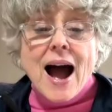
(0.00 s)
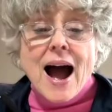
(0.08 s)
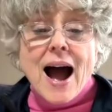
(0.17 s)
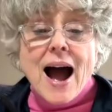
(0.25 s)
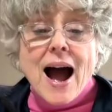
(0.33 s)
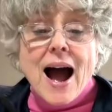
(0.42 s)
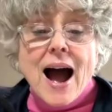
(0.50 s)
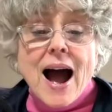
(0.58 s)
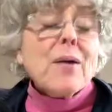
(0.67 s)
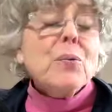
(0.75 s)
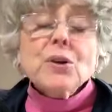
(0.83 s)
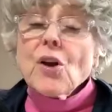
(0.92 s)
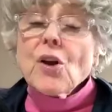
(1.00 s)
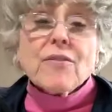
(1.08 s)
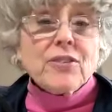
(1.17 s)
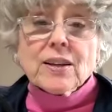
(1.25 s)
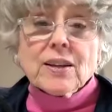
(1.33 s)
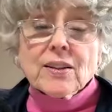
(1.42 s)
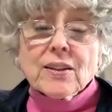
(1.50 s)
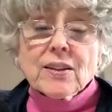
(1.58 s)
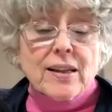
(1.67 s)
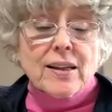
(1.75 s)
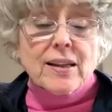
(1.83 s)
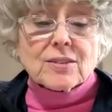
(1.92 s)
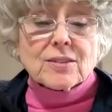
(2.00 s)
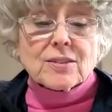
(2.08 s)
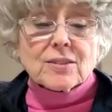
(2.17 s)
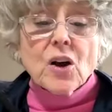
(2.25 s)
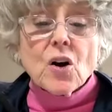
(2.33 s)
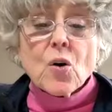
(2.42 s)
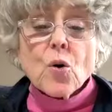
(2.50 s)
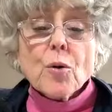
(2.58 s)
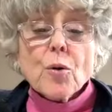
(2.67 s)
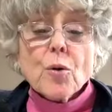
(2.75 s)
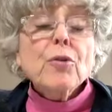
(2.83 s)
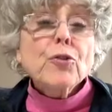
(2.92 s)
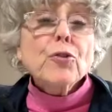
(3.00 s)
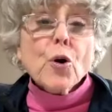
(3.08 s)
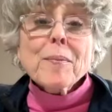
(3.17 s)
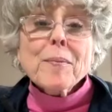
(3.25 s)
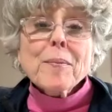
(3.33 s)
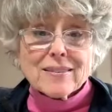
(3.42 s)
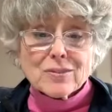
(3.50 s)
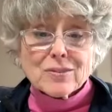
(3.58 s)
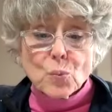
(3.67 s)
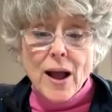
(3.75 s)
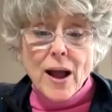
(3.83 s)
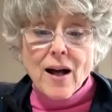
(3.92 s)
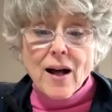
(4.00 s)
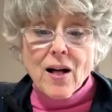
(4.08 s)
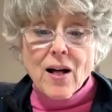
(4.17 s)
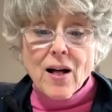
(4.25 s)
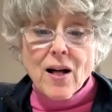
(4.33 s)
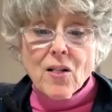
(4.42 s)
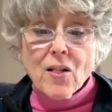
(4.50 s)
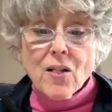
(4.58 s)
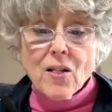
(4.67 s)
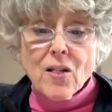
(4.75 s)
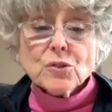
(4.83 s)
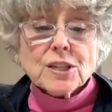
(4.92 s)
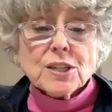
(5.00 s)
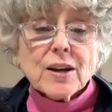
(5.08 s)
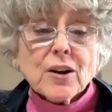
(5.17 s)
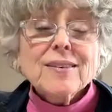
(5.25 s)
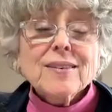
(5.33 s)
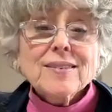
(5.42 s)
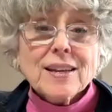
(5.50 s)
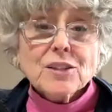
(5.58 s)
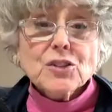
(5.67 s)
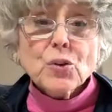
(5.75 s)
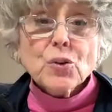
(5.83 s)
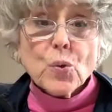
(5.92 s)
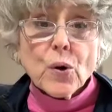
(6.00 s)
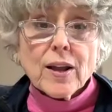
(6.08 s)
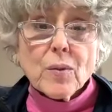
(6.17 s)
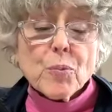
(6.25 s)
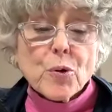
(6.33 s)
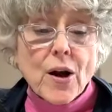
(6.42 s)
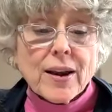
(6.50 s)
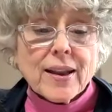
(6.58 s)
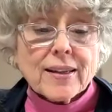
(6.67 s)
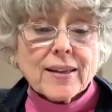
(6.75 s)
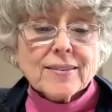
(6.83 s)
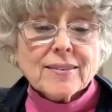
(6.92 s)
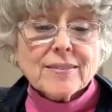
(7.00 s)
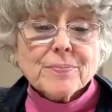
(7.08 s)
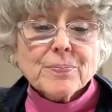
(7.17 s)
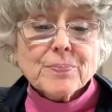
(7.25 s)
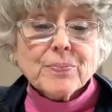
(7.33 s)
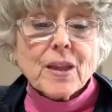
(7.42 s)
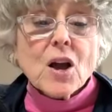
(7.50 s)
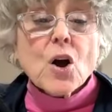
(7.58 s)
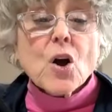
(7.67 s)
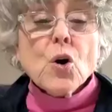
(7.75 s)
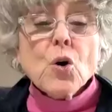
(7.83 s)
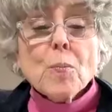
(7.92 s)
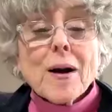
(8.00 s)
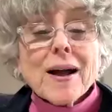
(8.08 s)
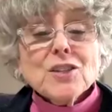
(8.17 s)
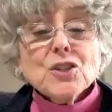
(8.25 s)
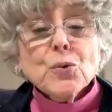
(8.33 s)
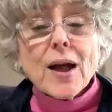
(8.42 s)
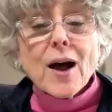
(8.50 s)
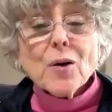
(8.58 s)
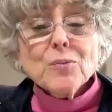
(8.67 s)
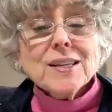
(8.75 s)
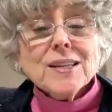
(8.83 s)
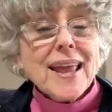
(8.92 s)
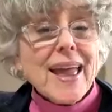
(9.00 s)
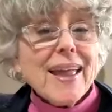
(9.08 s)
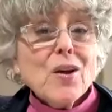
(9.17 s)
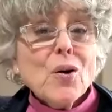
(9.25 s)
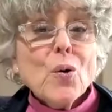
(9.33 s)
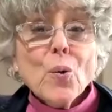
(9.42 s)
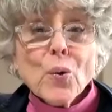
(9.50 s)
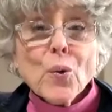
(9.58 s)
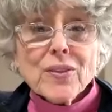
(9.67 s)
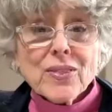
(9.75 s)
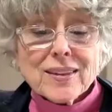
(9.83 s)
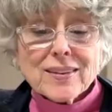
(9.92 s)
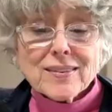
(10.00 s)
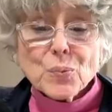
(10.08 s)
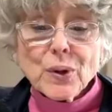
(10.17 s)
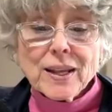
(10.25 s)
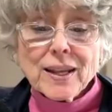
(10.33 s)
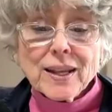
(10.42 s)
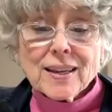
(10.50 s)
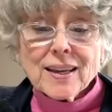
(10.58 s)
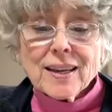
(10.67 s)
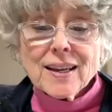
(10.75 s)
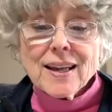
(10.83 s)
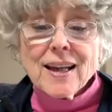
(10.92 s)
I know I would not feel as good or perform as well without my doTERRA essential oil products. Who might you help today or this week?